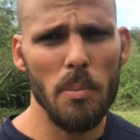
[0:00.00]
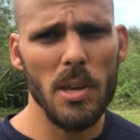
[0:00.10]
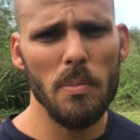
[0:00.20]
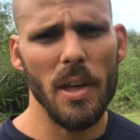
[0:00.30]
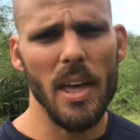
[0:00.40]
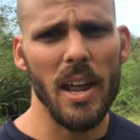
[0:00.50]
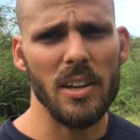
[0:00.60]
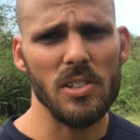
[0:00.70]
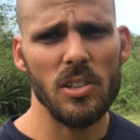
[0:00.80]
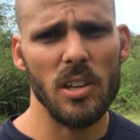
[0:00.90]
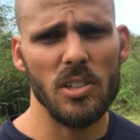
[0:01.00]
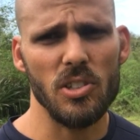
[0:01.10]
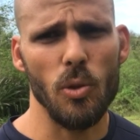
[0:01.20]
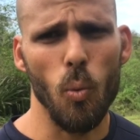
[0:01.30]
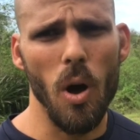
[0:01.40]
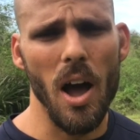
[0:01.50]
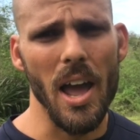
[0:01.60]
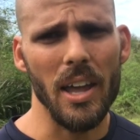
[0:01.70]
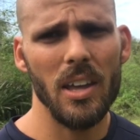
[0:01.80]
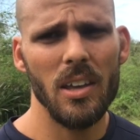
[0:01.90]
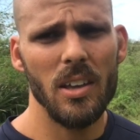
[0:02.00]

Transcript: I mean by that is the why,